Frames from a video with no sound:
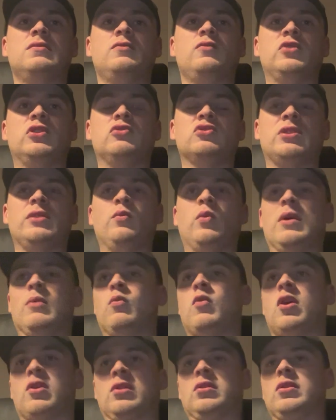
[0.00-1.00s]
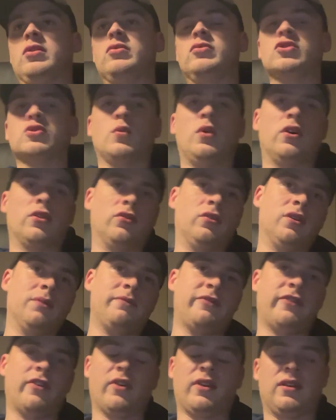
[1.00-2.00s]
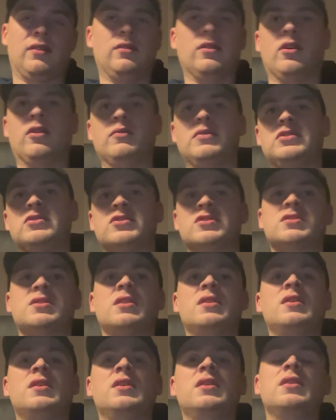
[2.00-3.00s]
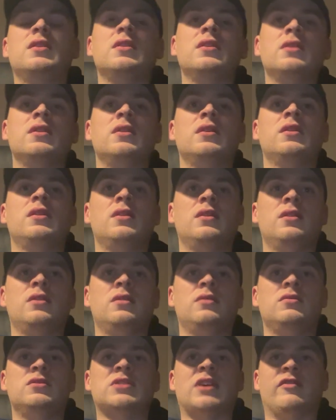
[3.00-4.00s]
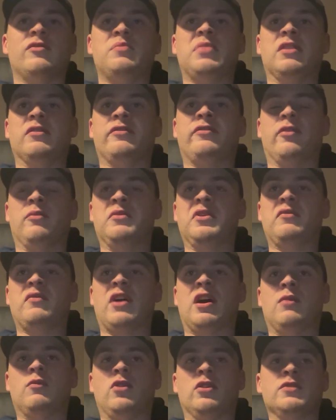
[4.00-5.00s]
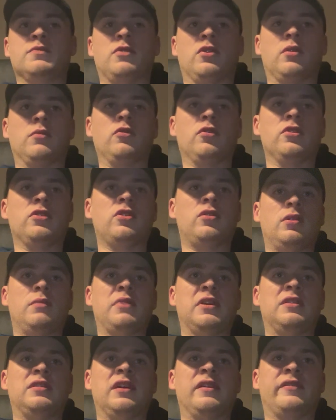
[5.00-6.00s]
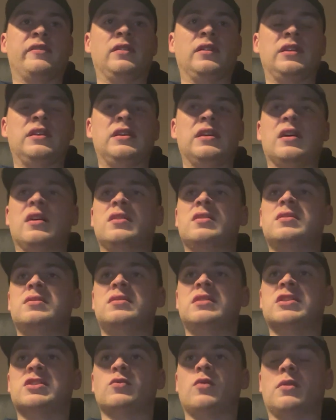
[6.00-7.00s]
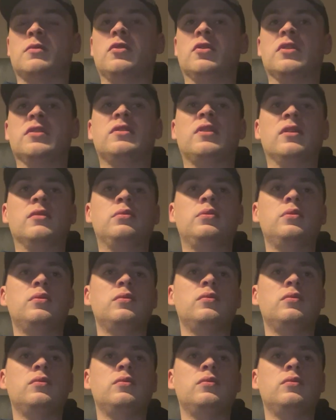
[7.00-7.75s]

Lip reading: We usually win one and lose one, or fucking, we just have a bit of fun with round ones, but I'm going it a bit differently. Yeah, this is what I'm going to do.